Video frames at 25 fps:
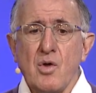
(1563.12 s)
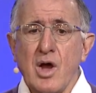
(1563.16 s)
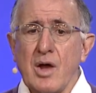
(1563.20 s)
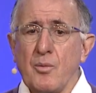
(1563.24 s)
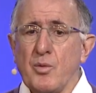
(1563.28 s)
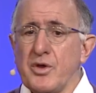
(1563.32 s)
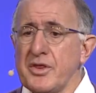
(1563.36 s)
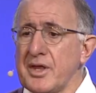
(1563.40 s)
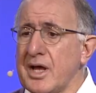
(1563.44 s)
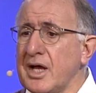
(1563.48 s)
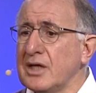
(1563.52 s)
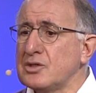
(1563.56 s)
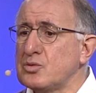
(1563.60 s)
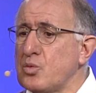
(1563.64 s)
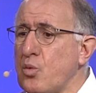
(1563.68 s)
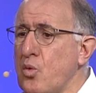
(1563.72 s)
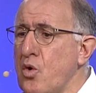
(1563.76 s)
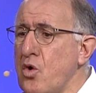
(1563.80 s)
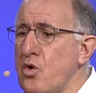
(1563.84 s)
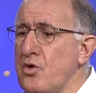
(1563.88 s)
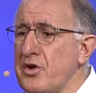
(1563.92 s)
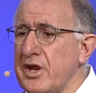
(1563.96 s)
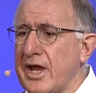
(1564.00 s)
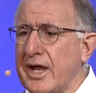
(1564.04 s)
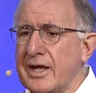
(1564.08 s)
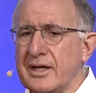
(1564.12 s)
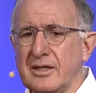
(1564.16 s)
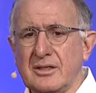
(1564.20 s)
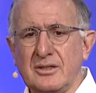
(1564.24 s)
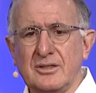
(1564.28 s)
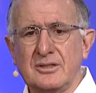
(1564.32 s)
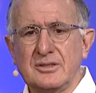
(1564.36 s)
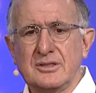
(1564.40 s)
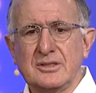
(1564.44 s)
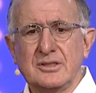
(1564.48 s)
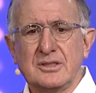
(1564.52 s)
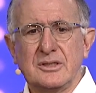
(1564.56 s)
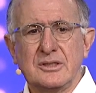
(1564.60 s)
without warning.
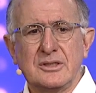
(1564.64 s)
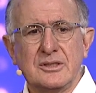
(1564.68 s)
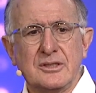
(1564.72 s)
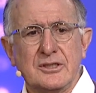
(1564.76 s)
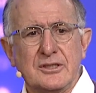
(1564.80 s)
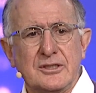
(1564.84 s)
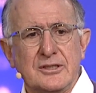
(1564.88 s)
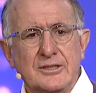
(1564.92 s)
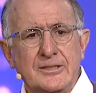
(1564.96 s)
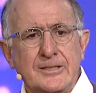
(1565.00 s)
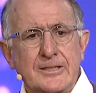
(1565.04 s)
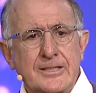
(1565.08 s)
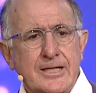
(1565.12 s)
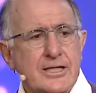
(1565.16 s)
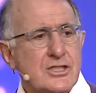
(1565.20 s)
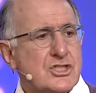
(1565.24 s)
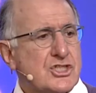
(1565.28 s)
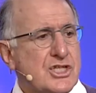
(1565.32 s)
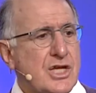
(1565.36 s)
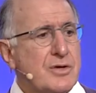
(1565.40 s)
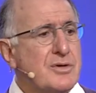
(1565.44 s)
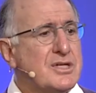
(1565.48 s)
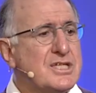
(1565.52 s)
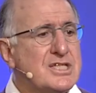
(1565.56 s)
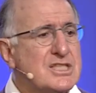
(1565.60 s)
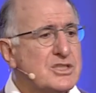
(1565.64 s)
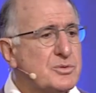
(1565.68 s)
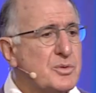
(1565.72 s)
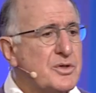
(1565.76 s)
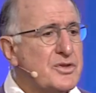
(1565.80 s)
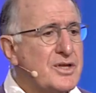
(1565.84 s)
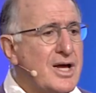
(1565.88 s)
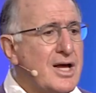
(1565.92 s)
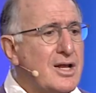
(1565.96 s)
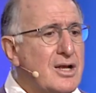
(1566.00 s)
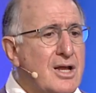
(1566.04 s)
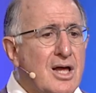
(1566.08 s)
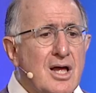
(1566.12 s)
And so it is with
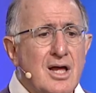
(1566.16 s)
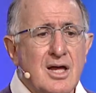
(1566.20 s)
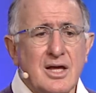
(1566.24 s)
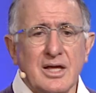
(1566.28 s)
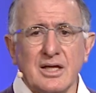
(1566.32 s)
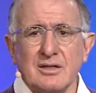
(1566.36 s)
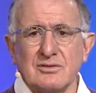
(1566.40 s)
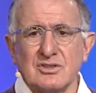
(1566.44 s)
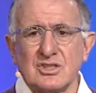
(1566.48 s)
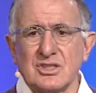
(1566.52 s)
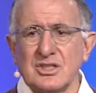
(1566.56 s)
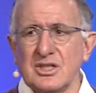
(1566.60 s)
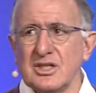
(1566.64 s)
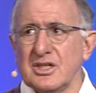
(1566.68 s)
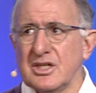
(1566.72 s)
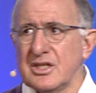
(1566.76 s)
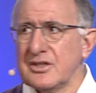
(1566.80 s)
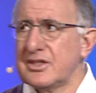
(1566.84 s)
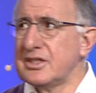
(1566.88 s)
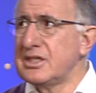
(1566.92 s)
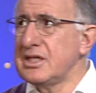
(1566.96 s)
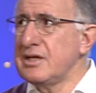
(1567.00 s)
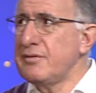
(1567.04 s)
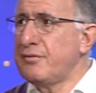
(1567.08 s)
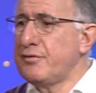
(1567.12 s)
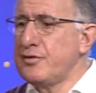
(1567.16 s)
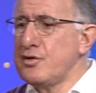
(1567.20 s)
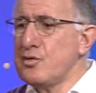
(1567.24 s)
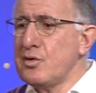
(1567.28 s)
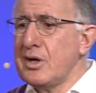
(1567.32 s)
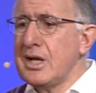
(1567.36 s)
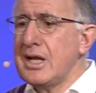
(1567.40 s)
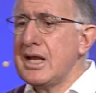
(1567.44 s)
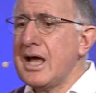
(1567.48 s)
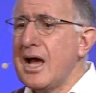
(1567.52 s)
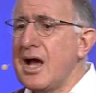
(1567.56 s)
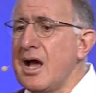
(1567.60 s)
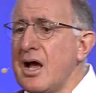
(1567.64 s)
our lives that if you
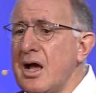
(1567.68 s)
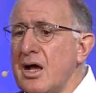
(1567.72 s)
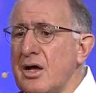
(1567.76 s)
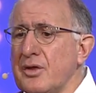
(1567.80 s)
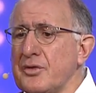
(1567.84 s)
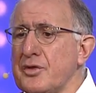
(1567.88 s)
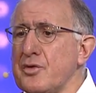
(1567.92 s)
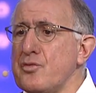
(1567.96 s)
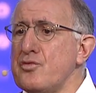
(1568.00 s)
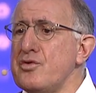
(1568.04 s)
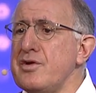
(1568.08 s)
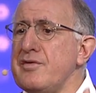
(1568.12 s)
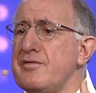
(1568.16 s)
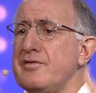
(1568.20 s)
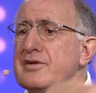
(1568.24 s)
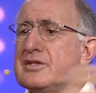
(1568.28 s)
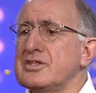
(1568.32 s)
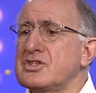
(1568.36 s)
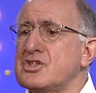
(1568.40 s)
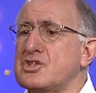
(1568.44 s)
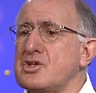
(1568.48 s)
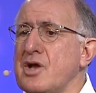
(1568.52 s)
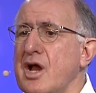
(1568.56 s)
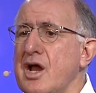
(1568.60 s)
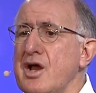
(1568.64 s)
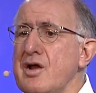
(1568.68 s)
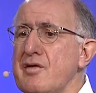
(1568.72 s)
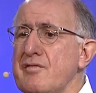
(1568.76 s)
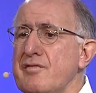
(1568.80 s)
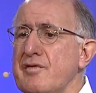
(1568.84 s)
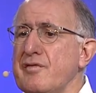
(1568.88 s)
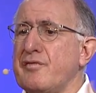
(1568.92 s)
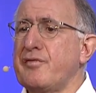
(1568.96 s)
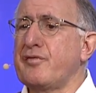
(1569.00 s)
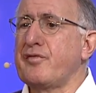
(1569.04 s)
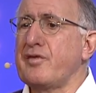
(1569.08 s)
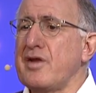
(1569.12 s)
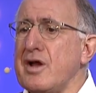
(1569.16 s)
allow the rivers to
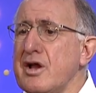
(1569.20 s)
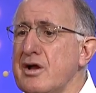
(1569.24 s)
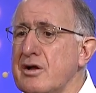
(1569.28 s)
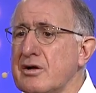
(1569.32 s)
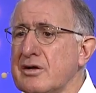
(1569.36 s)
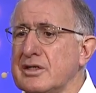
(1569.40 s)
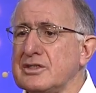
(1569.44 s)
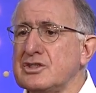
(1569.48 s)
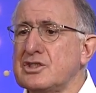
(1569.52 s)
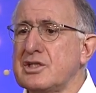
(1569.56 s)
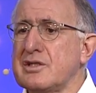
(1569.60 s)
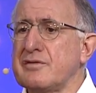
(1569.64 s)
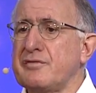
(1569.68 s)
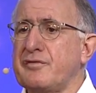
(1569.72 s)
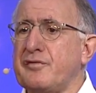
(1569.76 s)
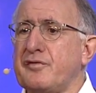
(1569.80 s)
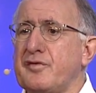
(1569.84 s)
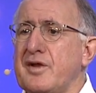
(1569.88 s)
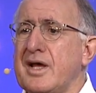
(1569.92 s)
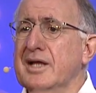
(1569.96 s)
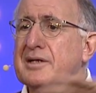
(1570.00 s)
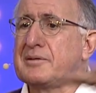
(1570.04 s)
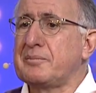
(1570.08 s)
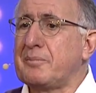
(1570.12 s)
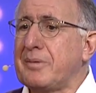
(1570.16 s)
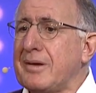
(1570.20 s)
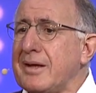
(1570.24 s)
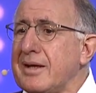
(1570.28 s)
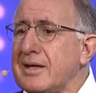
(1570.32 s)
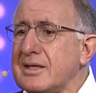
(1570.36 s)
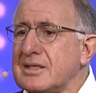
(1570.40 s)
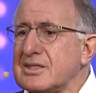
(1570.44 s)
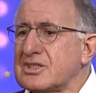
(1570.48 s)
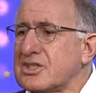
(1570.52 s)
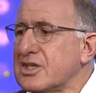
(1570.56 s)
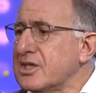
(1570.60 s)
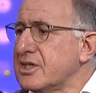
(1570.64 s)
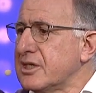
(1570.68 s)
overflow and to the
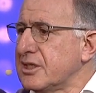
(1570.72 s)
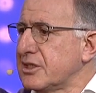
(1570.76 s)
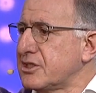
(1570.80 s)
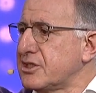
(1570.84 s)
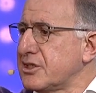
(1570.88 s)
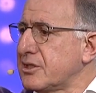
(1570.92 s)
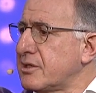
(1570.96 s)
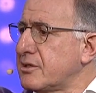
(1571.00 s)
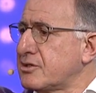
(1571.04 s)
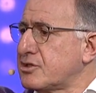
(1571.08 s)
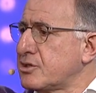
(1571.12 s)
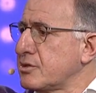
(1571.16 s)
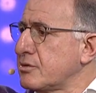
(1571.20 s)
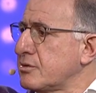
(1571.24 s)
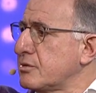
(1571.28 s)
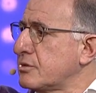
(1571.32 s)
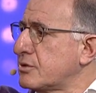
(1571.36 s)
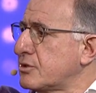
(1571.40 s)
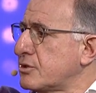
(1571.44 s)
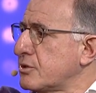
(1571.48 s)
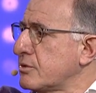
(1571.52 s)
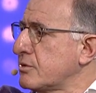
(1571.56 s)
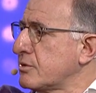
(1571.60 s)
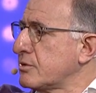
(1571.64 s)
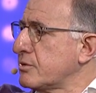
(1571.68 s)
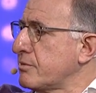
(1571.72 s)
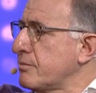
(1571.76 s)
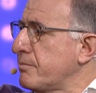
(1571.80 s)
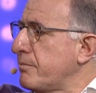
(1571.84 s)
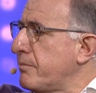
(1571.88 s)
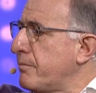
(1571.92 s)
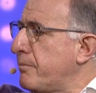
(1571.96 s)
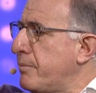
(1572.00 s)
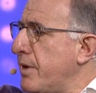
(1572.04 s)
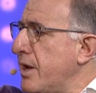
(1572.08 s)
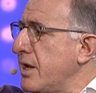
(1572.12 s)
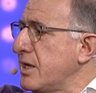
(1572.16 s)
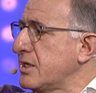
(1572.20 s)
floodplains to, to, to
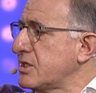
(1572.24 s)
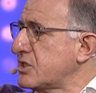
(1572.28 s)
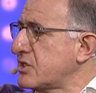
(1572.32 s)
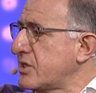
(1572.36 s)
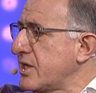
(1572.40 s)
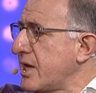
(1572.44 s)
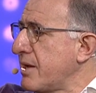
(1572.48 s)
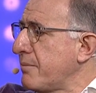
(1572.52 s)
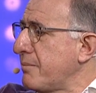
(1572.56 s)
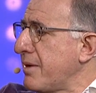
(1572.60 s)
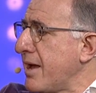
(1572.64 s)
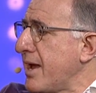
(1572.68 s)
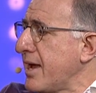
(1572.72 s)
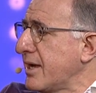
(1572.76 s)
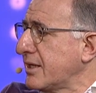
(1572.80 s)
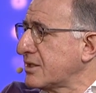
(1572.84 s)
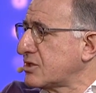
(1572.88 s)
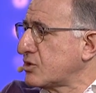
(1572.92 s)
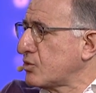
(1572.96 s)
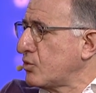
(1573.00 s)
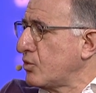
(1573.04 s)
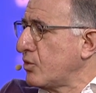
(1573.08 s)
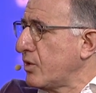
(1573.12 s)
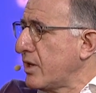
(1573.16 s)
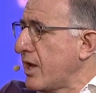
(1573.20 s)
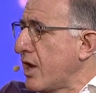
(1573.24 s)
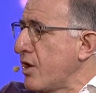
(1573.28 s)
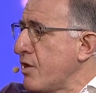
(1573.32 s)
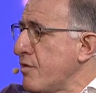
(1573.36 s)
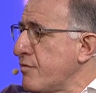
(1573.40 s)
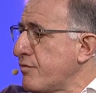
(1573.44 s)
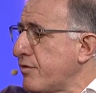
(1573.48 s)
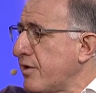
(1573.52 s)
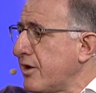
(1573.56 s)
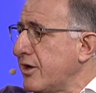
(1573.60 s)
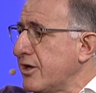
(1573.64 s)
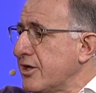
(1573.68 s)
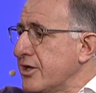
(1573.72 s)
burst their banks all
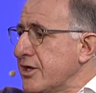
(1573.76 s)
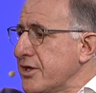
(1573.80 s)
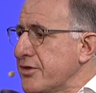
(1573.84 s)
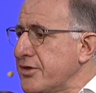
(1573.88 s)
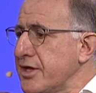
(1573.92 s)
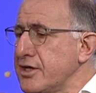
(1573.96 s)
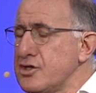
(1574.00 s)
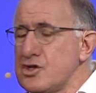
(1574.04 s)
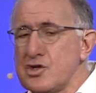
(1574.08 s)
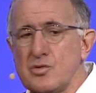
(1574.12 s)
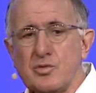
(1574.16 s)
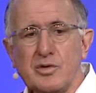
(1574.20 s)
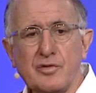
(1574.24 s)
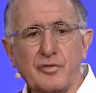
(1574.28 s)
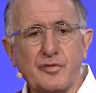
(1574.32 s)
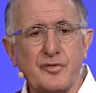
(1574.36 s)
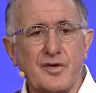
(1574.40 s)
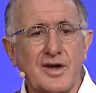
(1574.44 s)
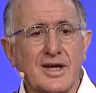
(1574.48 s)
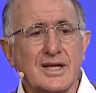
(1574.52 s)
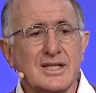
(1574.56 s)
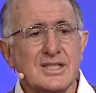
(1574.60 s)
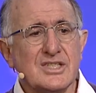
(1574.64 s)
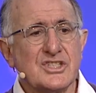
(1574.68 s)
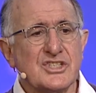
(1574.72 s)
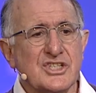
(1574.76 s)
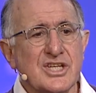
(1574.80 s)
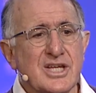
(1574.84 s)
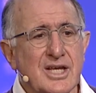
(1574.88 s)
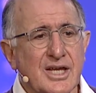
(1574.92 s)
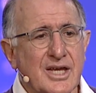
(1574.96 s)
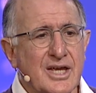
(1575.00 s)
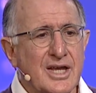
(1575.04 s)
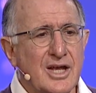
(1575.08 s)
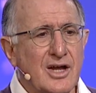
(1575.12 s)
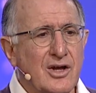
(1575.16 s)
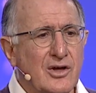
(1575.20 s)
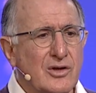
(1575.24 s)
over, then you will find
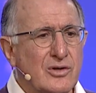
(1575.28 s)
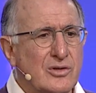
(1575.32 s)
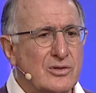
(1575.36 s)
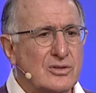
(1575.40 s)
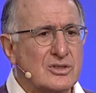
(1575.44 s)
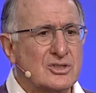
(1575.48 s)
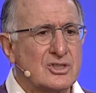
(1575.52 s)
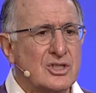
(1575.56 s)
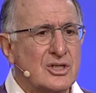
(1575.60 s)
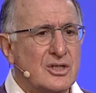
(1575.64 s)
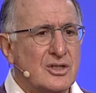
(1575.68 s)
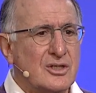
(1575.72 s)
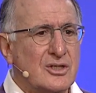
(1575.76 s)
sinking holes,